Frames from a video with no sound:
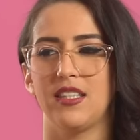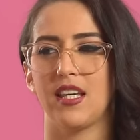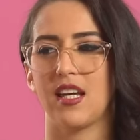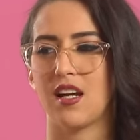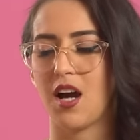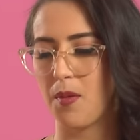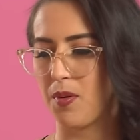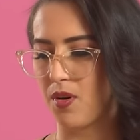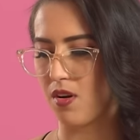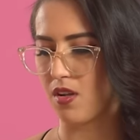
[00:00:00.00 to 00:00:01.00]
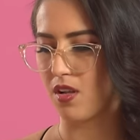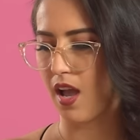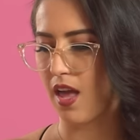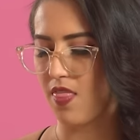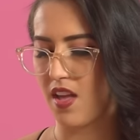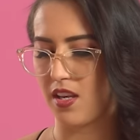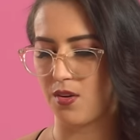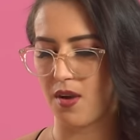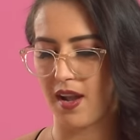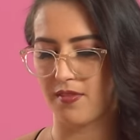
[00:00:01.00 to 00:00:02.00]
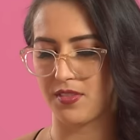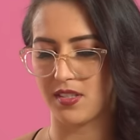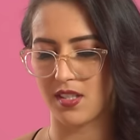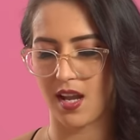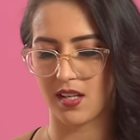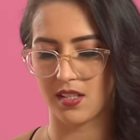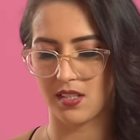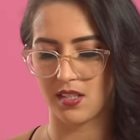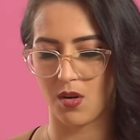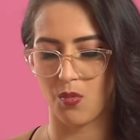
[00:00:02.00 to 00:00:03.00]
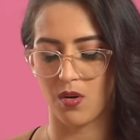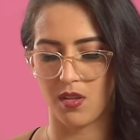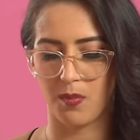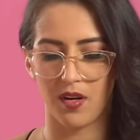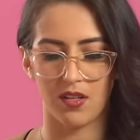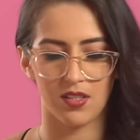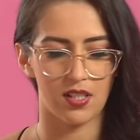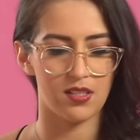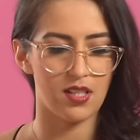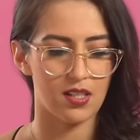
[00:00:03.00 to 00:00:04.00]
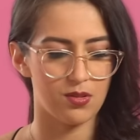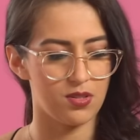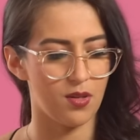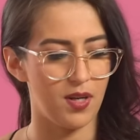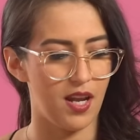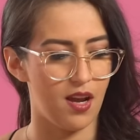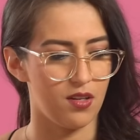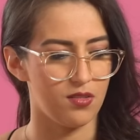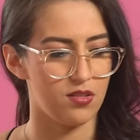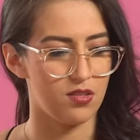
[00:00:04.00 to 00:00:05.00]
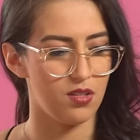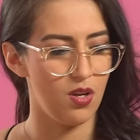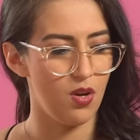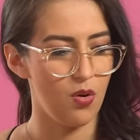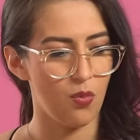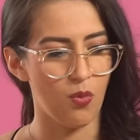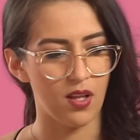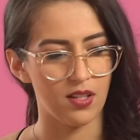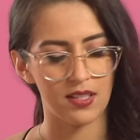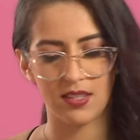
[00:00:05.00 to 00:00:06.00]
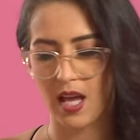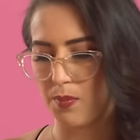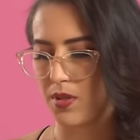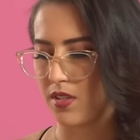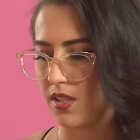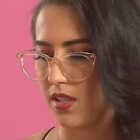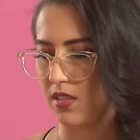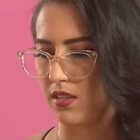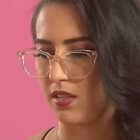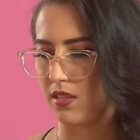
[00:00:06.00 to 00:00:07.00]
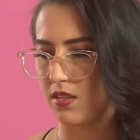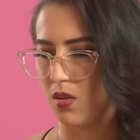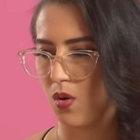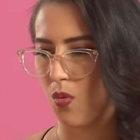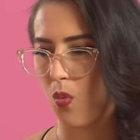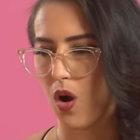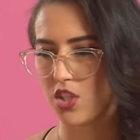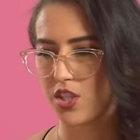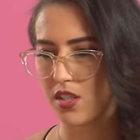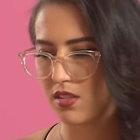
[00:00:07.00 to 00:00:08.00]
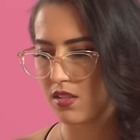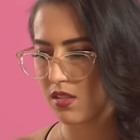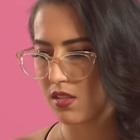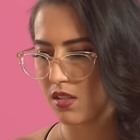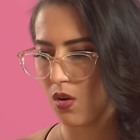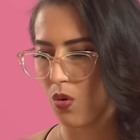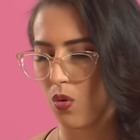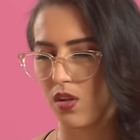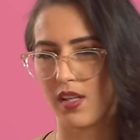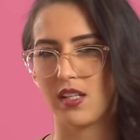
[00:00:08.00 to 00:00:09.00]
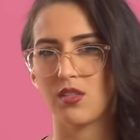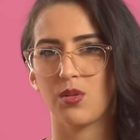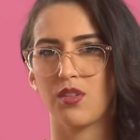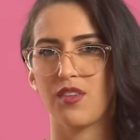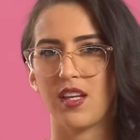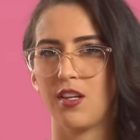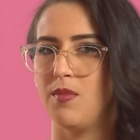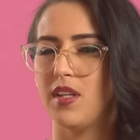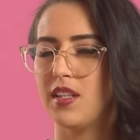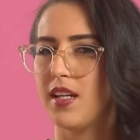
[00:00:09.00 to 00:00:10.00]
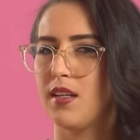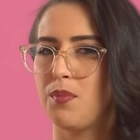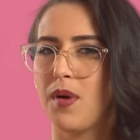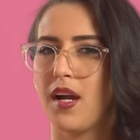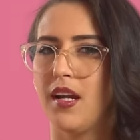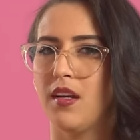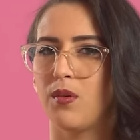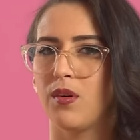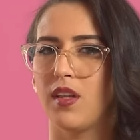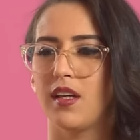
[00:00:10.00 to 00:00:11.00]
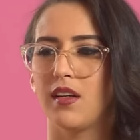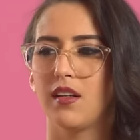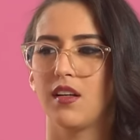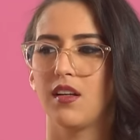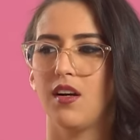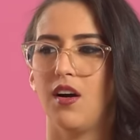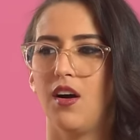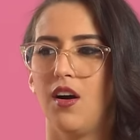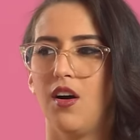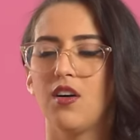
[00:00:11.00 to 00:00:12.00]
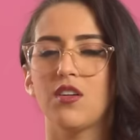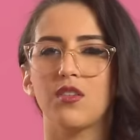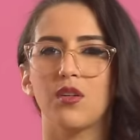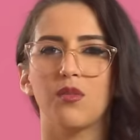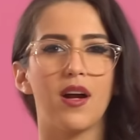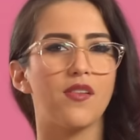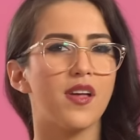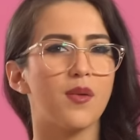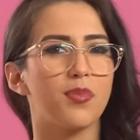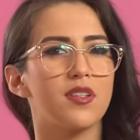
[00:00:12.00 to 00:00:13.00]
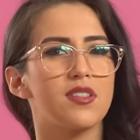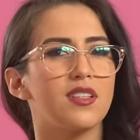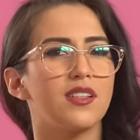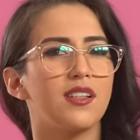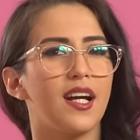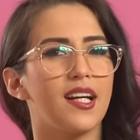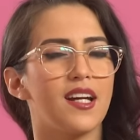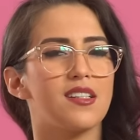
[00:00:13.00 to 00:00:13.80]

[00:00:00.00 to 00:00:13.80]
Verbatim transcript: it's like a couple and then you have sex. Like one of the partners has sex with somebody else while like that person watches or like is sort of like humiliated by it or like on or around that person, I